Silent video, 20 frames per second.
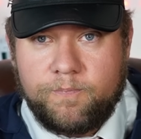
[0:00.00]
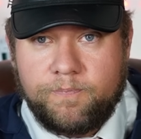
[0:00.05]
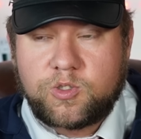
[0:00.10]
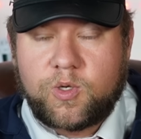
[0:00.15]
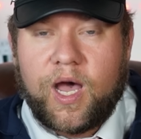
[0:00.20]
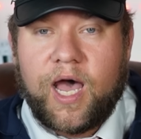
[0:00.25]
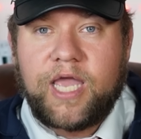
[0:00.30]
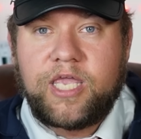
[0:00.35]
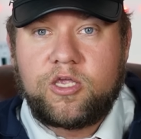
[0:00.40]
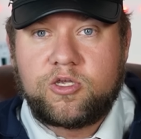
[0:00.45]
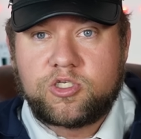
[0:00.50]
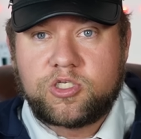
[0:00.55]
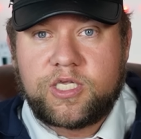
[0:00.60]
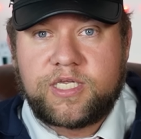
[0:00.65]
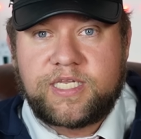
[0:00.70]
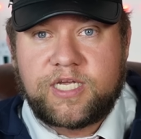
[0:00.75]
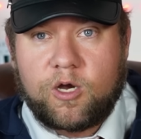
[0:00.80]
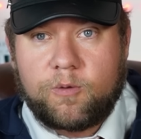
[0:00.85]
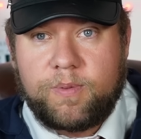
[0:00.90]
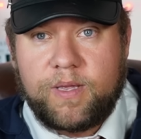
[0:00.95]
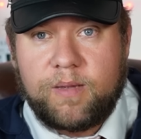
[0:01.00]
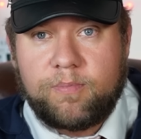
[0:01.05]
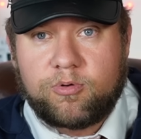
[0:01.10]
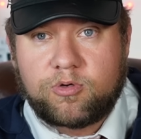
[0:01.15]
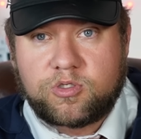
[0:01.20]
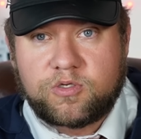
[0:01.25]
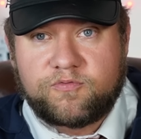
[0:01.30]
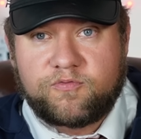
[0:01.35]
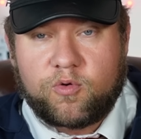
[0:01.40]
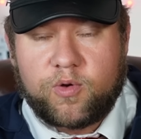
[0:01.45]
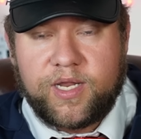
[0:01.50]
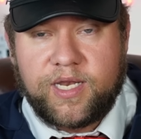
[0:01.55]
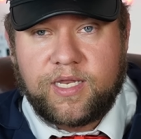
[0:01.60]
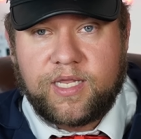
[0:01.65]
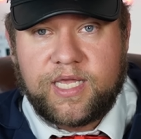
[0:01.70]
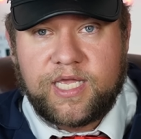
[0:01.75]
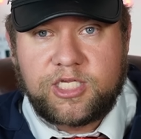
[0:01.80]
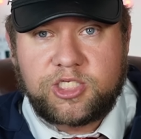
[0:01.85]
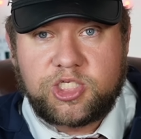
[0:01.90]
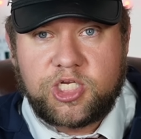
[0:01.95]
So I usually tell people to avoid
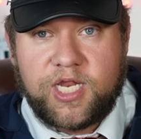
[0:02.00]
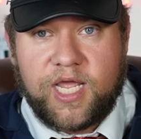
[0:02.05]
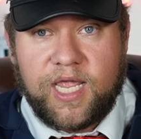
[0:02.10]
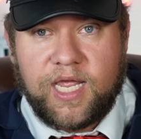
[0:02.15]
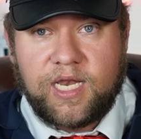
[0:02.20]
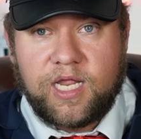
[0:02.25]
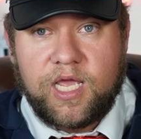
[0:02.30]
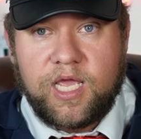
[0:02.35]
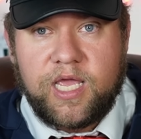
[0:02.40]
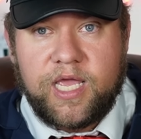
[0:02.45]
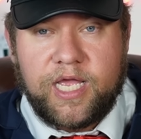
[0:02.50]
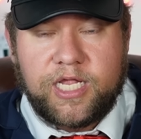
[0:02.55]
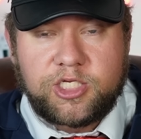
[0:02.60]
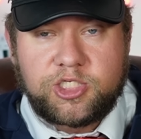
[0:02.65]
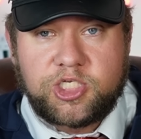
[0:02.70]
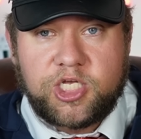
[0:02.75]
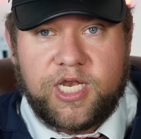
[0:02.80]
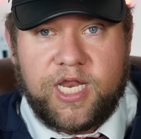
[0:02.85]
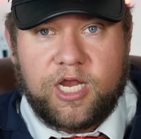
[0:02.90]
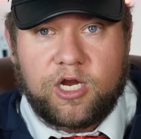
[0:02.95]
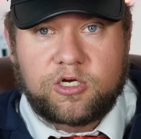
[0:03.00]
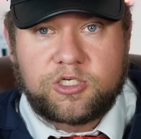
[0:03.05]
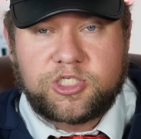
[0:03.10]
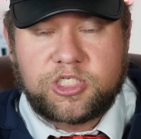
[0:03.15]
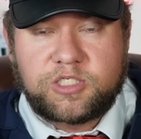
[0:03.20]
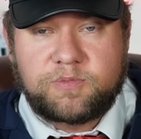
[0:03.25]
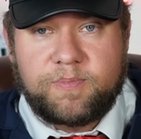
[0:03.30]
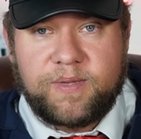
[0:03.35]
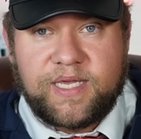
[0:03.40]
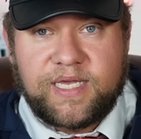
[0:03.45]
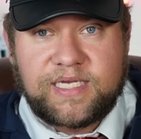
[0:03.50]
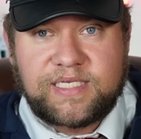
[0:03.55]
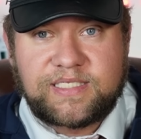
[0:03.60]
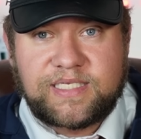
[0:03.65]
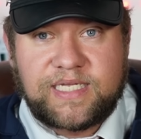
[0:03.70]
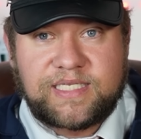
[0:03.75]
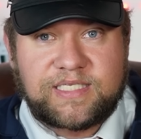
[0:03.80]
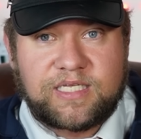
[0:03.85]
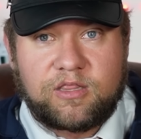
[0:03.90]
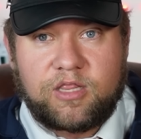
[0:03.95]
KitchenAid and Jenn-Air just because
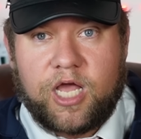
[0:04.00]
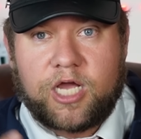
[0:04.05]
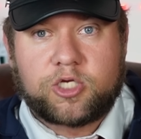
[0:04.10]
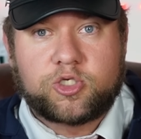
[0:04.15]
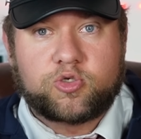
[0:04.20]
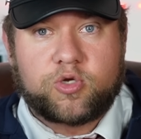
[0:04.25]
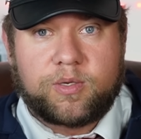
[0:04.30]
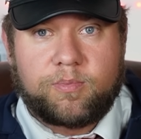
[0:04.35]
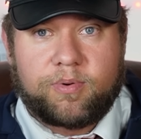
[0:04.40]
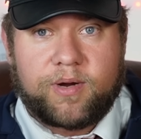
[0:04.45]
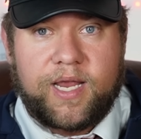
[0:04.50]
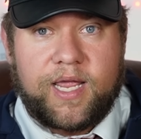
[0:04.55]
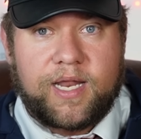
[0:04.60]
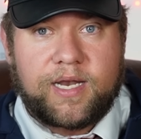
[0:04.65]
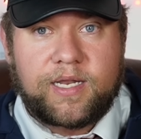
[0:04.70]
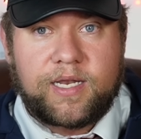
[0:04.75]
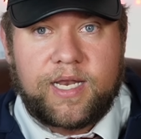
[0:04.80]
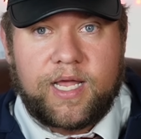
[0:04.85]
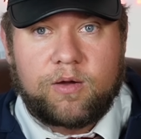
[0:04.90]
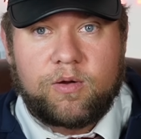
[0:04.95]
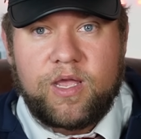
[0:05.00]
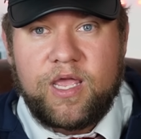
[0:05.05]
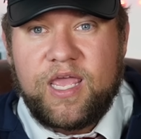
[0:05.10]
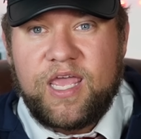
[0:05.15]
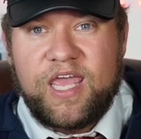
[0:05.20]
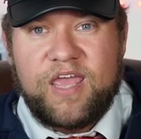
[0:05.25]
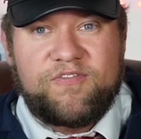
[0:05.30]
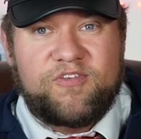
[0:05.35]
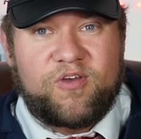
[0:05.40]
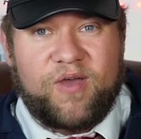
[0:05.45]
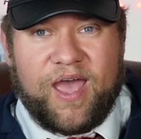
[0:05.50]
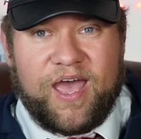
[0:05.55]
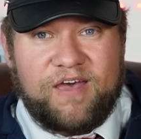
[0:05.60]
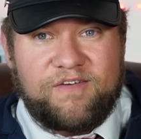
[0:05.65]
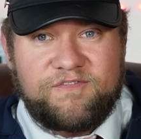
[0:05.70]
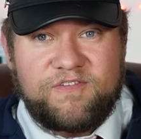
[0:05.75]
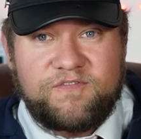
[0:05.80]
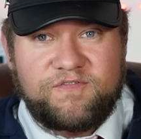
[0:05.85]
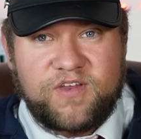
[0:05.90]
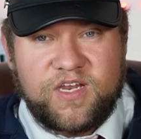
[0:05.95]
it's a luxury brand. Now, if you
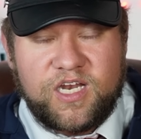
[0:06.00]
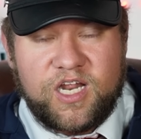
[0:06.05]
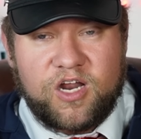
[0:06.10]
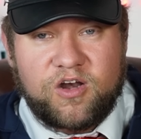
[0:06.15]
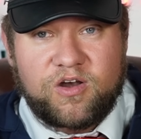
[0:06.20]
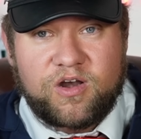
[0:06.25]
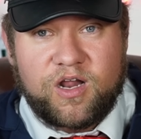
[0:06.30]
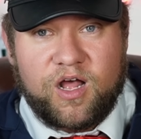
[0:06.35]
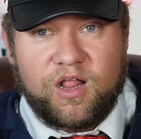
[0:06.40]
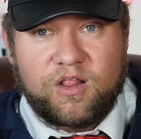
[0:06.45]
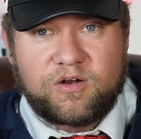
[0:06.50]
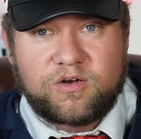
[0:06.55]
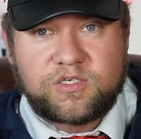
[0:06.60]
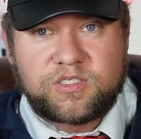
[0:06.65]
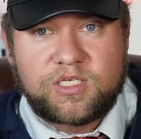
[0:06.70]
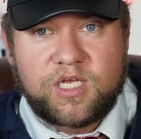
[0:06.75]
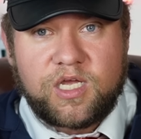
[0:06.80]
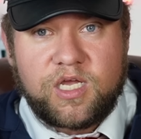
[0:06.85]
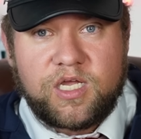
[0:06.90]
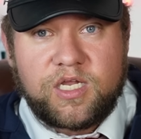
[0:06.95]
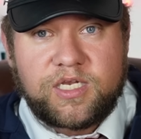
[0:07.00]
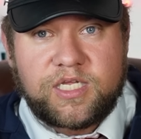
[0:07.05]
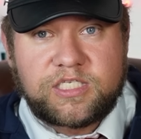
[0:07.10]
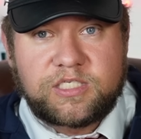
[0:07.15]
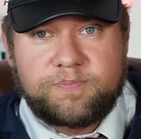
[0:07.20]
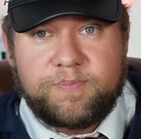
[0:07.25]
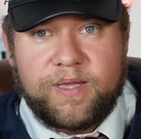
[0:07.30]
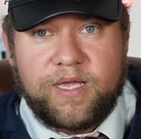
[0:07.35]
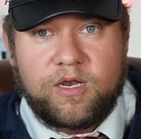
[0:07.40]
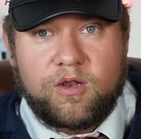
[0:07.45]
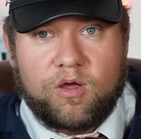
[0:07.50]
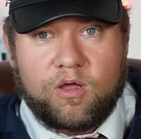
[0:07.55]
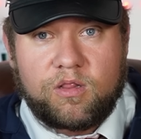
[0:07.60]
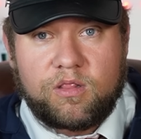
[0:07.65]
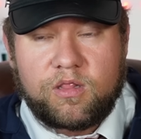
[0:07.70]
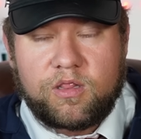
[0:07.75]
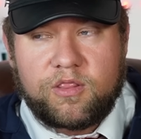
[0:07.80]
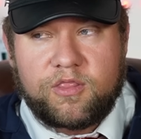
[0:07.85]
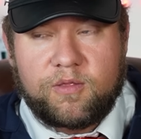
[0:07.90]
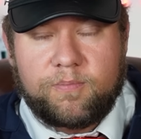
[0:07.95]
have $1,500 to spend
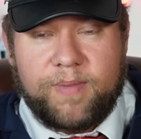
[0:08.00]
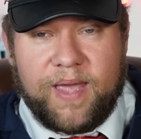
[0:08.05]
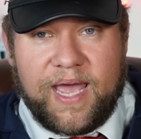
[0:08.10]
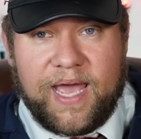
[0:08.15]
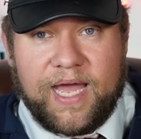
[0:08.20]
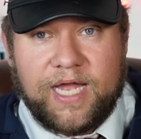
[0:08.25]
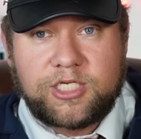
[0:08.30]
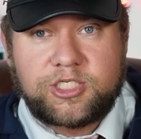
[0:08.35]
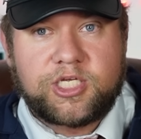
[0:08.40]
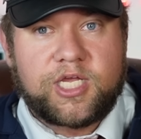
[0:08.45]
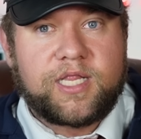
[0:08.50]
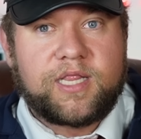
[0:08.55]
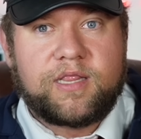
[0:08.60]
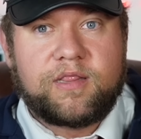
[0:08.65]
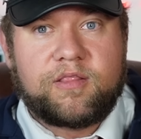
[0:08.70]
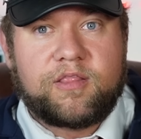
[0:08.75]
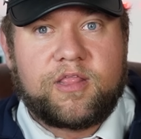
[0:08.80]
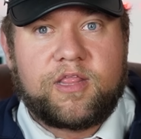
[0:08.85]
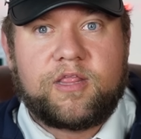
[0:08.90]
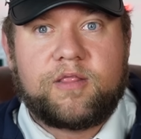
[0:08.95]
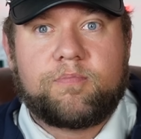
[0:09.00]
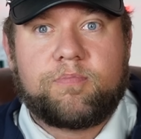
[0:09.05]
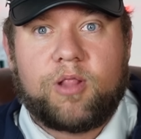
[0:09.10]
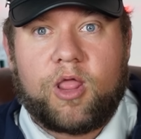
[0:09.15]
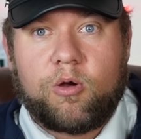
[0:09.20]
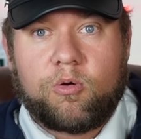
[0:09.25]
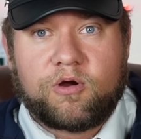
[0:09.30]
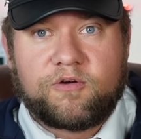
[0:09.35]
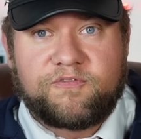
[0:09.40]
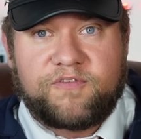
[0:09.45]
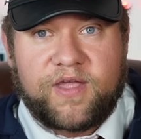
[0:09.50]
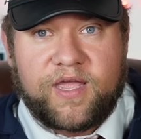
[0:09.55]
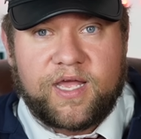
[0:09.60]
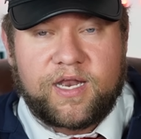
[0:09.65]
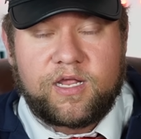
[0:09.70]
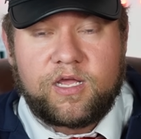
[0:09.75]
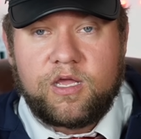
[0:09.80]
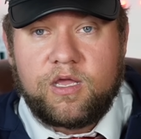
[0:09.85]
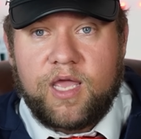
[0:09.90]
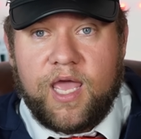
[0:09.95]
on the badge and the blower
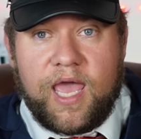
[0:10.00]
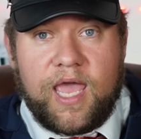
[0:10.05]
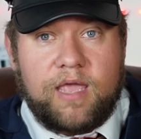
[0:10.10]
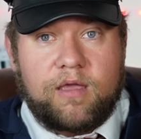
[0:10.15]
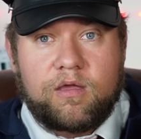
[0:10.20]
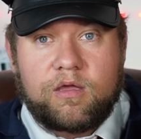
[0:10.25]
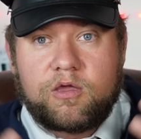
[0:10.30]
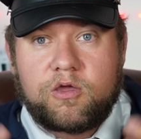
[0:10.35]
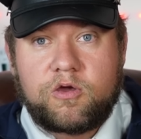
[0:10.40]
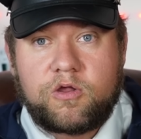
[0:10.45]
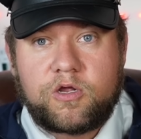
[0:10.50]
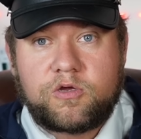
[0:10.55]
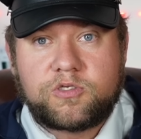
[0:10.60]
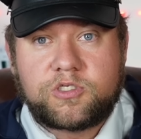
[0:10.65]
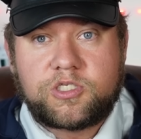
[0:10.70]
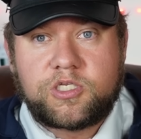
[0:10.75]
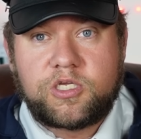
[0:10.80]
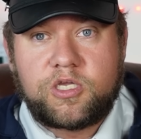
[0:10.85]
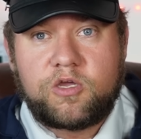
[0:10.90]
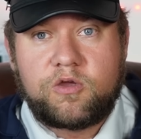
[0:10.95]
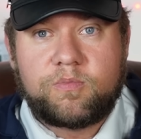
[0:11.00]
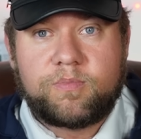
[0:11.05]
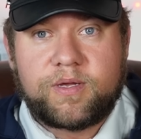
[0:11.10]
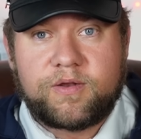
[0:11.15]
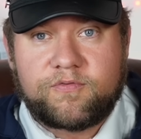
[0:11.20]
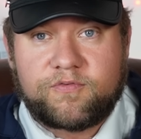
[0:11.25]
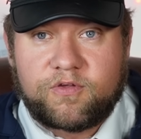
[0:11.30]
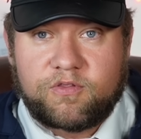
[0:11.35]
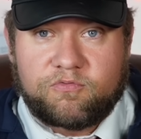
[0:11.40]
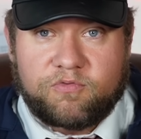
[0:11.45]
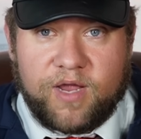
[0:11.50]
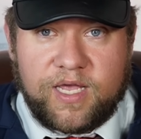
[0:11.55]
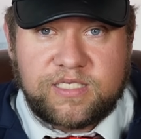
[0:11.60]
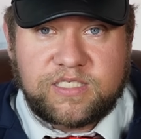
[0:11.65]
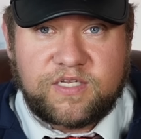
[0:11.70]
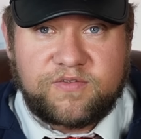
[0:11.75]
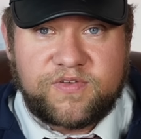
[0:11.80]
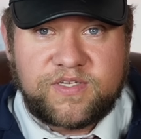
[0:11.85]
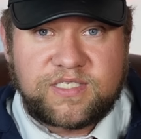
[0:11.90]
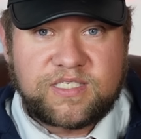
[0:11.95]
fan, hey, kudos to you. But for the
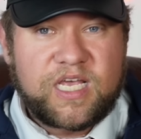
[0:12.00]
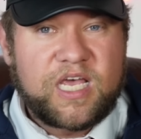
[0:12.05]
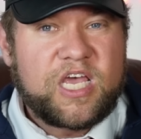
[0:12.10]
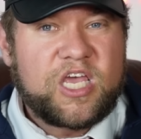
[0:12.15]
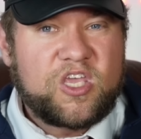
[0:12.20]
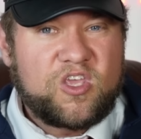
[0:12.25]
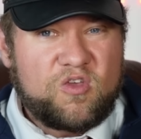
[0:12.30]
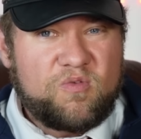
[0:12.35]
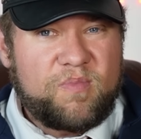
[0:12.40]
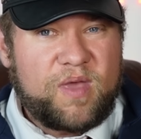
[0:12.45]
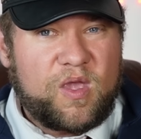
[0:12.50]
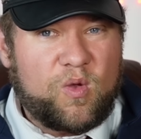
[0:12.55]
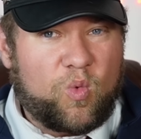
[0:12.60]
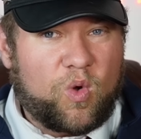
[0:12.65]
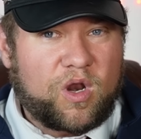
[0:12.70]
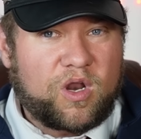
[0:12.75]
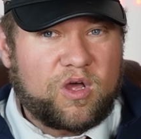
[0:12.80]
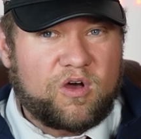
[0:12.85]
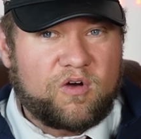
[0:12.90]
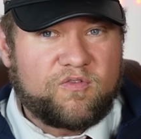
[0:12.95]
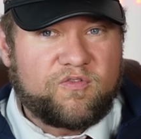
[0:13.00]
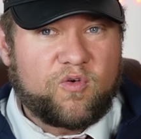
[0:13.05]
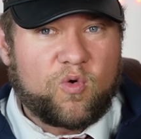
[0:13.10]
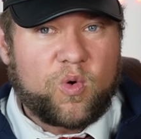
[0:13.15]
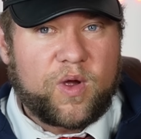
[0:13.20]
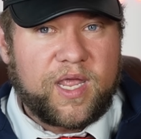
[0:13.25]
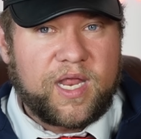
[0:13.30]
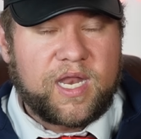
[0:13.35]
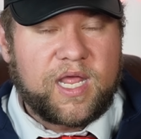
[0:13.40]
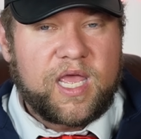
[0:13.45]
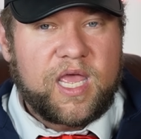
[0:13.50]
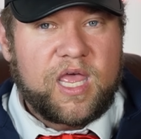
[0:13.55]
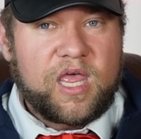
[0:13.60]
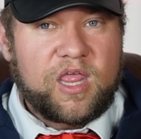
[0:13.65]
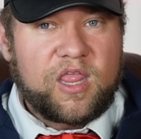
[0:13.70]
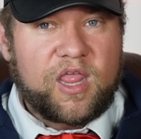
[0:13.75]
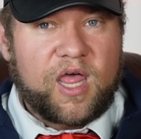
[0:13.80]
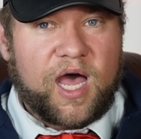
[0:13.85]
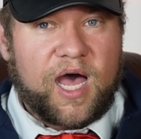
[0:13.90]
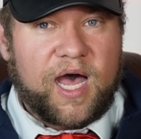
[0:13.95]
rest of us, you may want to avoid
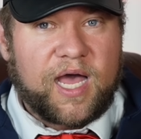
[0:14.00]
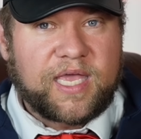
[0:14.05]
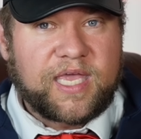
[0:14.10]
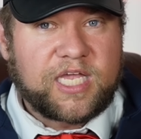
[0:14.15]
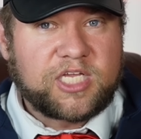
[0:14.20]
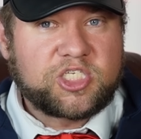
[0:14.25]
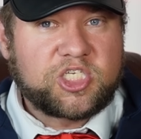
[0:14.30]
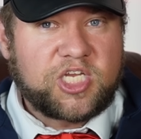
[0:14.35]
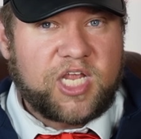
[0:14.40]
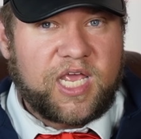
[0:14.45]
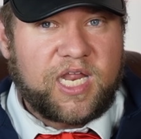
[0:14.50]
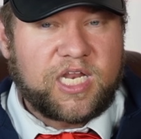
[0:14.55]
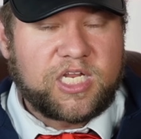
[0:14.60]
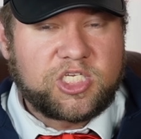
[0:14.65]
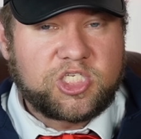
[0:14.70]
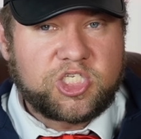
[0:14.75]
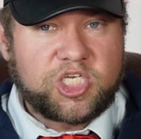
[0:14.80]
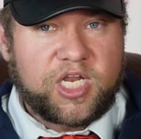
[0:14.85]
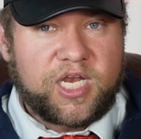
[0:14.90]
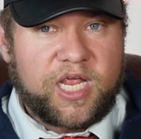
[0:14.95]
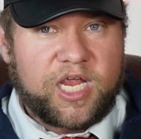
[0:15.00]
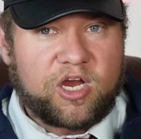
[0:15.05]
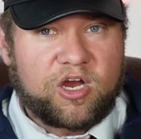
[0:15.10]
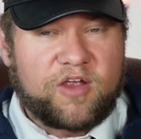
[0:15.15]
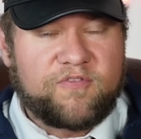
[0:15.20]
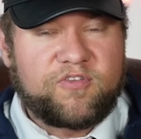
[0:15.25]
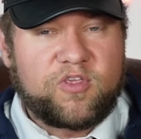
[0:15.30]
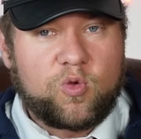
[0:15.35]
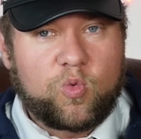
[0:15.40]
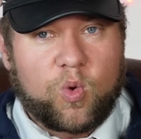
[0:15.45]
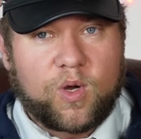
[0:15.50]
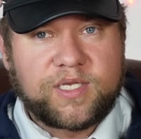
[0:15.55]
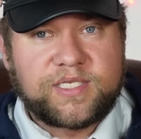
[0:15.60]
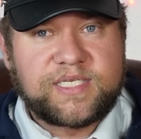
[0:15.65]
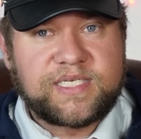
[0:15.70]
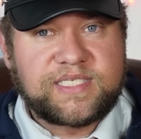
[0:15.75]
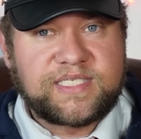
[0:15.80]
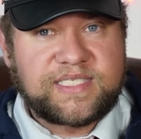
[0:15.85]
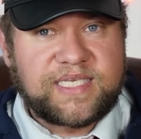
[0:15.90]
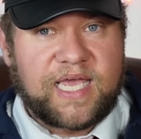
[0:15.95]
uh, KitchenAid and Jenn-Air if you want
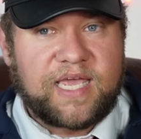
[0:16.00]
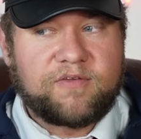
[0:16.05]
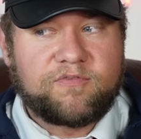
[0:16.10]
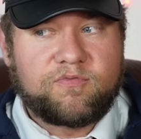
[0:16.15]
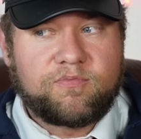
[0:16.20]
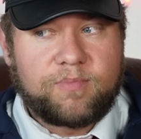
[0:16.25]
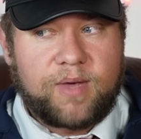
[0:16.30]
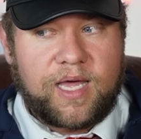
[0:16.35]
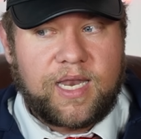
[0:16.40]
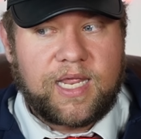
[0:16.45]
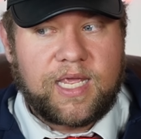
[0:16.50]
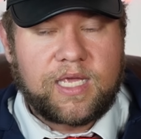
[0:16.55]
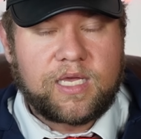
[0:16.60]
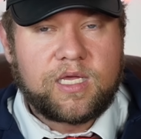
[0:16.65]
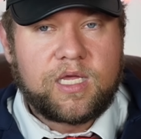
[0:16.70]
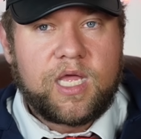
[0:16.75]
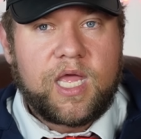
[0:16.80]
to save money.